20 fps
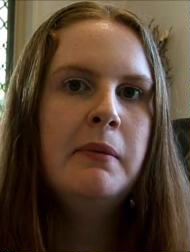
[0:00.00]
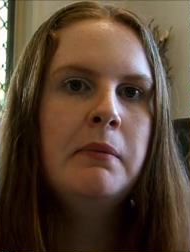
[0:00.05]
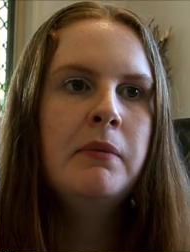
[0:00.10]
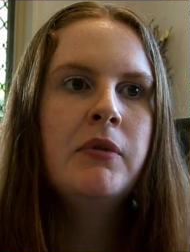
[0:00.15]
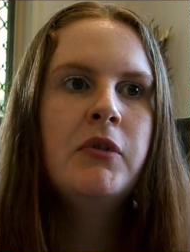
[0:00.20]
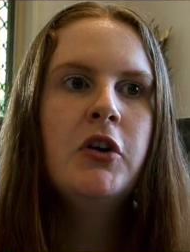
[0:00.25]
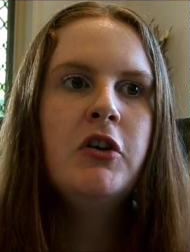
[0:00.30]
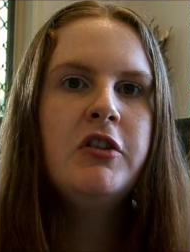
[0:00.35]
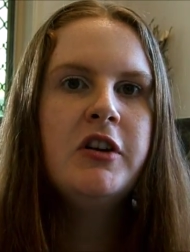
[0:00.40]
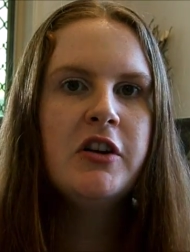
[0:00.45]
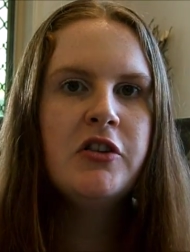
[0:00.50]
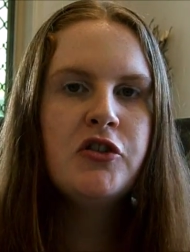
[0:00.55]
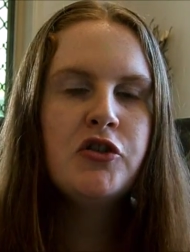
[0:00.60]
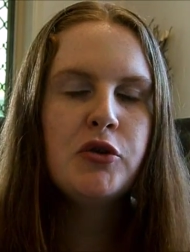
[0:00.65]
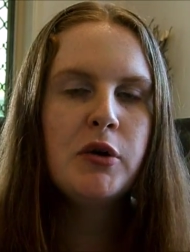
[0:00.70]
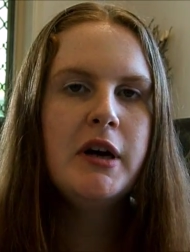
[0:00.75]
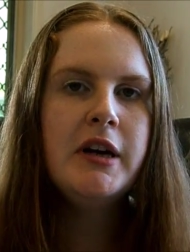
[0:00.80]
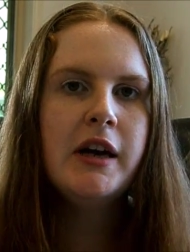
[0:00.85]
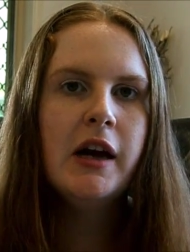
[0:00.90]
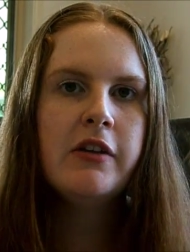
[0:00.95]
If you've just
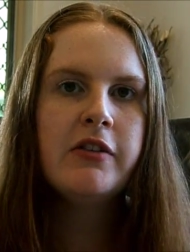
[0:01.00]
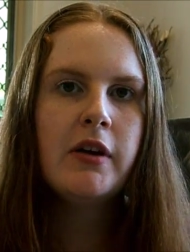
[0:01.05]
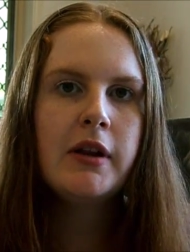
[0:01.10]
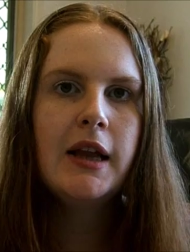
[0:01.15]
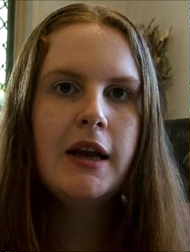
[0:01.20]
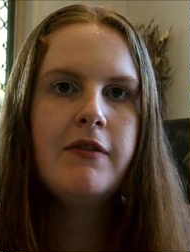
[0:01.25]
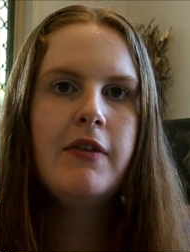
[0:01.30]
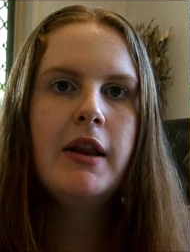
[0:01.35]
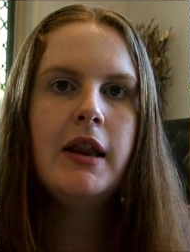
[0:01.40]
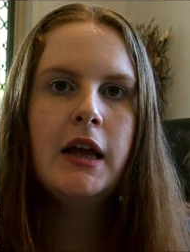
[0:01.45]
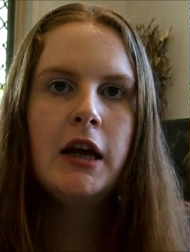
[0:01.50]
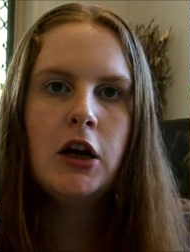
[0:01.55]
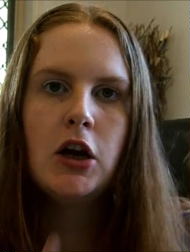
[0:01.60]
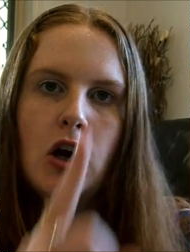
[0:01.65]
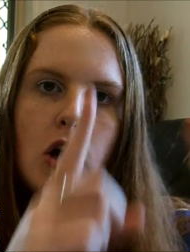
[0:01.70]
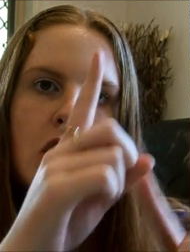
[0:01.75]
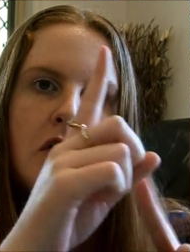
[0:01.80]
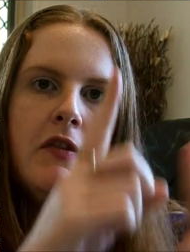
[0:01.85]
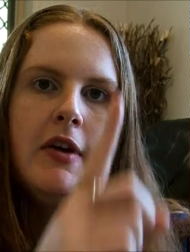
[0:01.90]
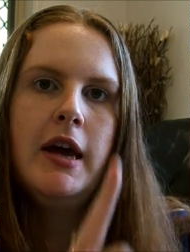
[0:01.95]
joined us, I'll leave a link
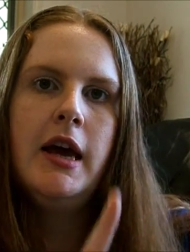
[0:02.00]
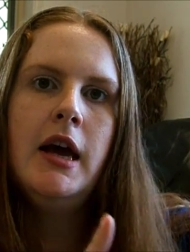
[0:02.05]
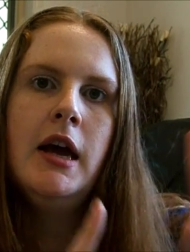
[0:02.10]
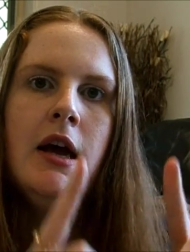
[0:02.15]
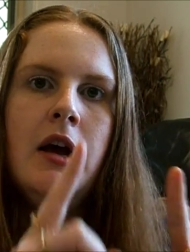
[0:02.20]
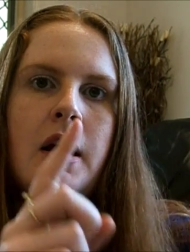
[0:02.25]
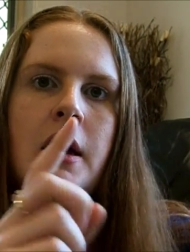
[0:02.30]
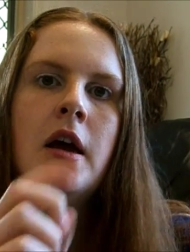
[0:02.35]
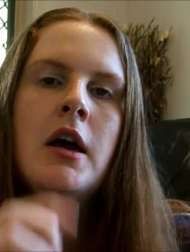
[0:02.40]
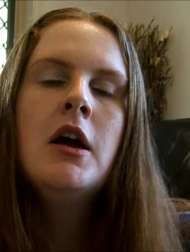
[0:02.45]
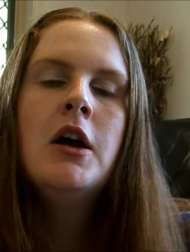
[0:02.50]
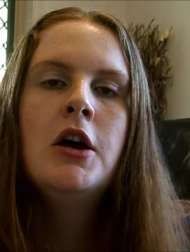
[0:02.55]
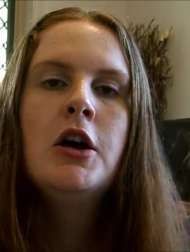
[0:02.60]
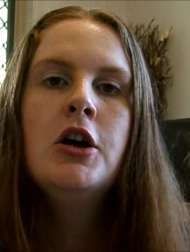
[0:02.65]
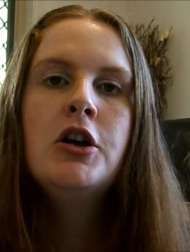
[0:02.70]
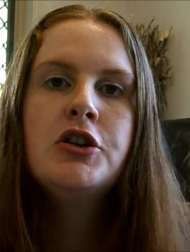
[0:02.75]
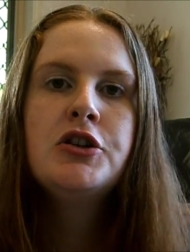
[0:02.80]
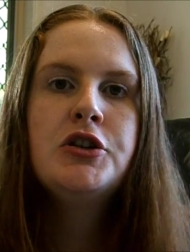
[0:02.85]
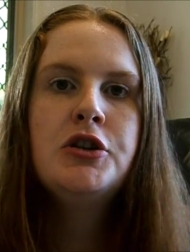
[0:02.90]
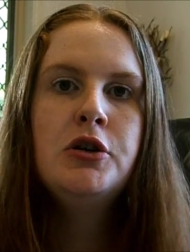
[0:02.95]
over here
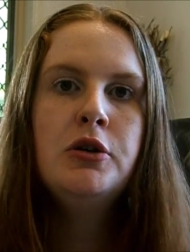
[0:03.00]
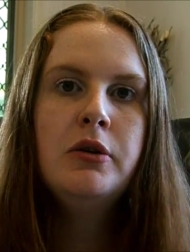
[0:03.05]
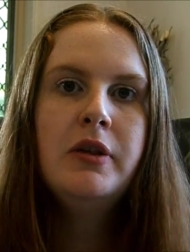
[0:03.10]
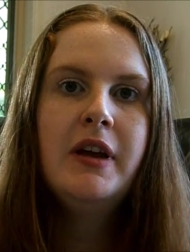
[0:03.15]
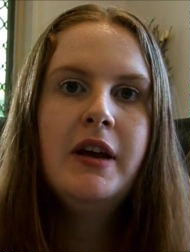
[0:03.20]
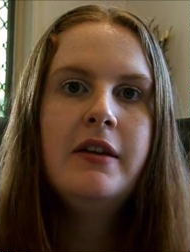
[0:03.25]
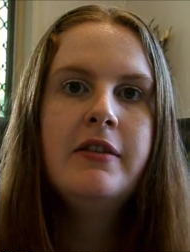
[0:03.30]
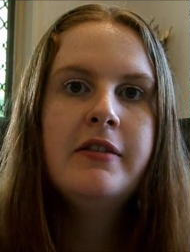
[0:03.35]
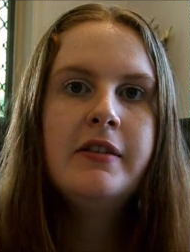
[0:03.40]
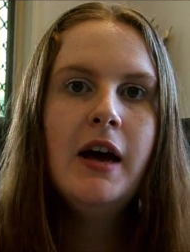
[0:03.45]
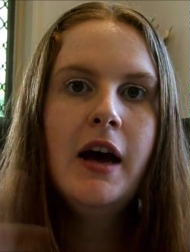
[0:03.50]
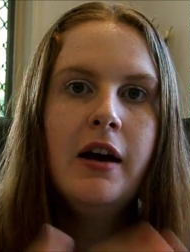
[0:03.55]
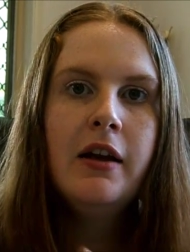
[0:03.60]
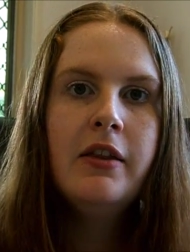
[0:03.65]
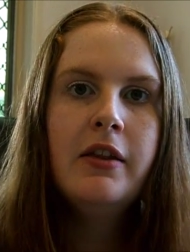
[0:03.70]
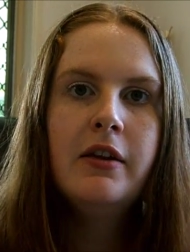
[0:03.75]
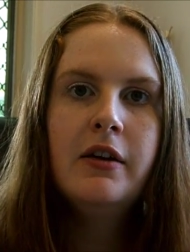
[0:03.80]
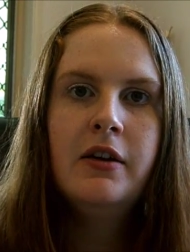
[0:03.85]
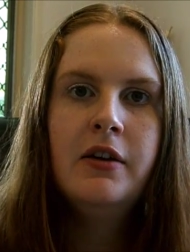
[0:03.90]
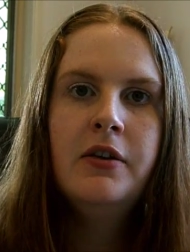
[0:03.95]
to the start
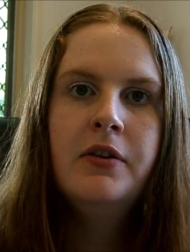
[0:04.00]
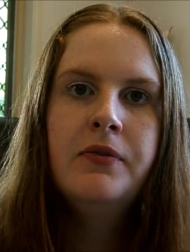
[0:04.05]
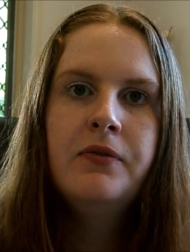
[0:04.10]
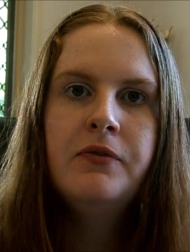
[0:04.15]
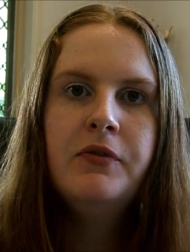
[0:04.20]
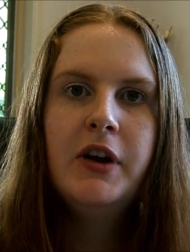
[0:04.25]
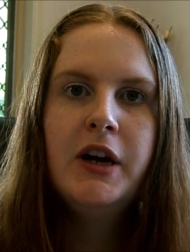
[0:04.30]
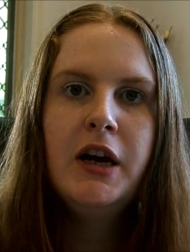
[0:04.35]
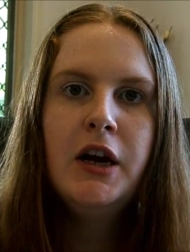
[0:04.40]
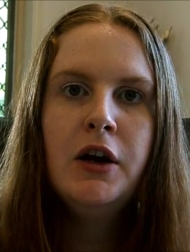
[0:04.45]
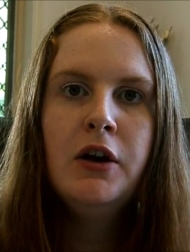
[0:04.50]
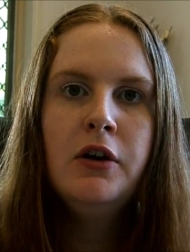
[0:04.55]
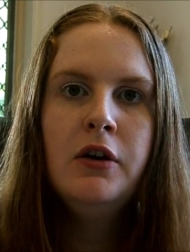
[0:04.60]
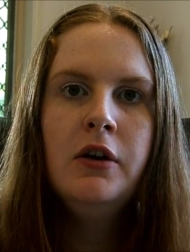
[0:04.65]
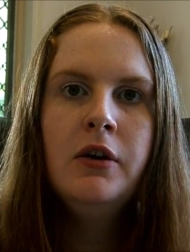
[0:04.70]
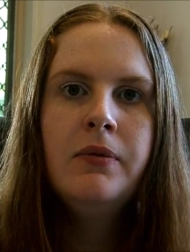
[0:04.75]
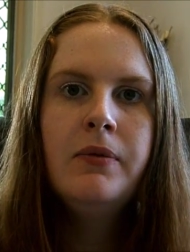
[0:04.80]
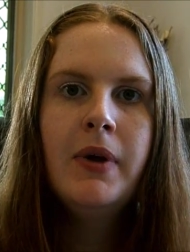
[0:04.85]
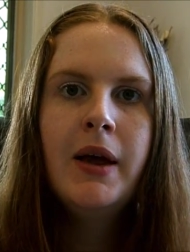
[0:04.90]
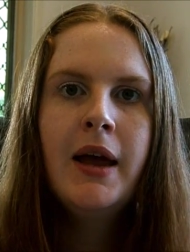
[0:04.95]
of the video,
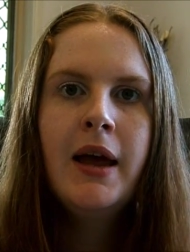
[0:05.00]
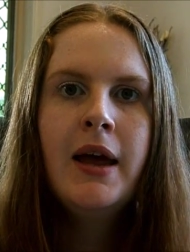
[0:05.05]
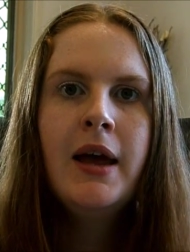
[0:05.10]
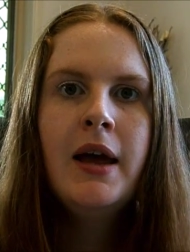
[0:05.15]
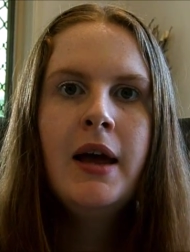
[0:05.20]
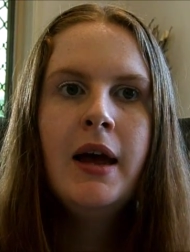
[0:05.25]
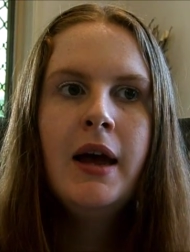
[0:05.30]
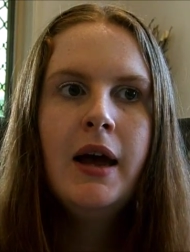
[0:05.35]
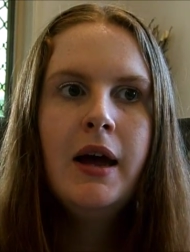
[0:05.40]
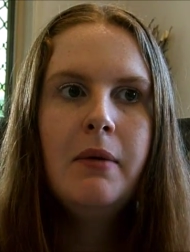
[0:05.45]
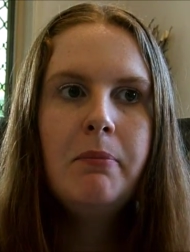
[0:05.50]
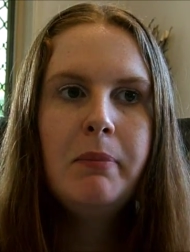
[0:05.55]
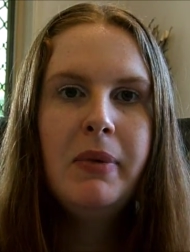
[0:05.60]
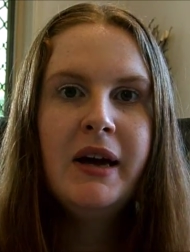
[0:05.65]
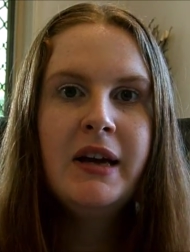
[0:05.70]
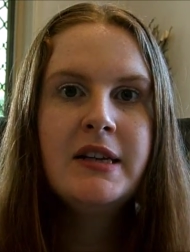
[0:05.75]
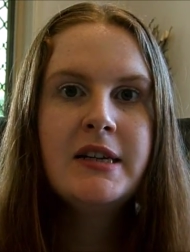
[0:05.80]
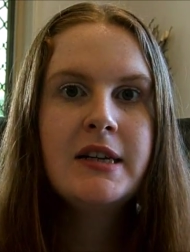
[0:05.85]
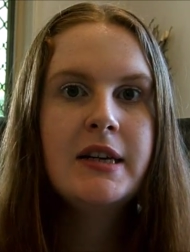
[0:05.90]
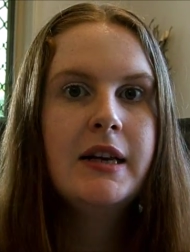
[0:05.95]

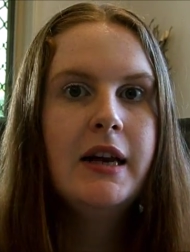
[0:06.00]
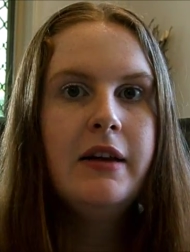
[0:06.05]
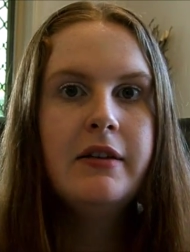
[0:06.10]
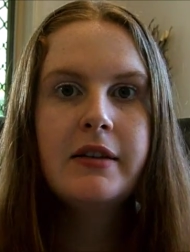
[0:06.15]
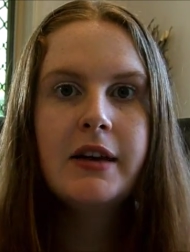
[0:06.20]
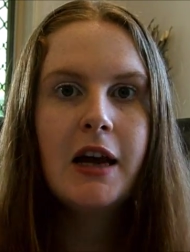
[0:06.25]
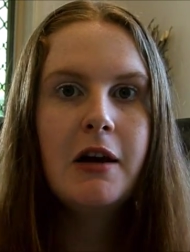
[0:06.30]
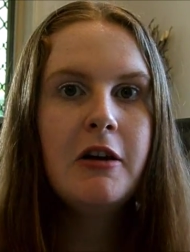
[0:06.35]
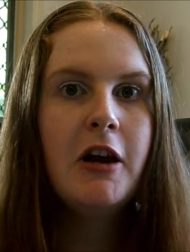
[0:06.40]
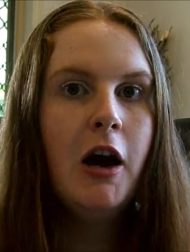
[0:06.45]
but let's get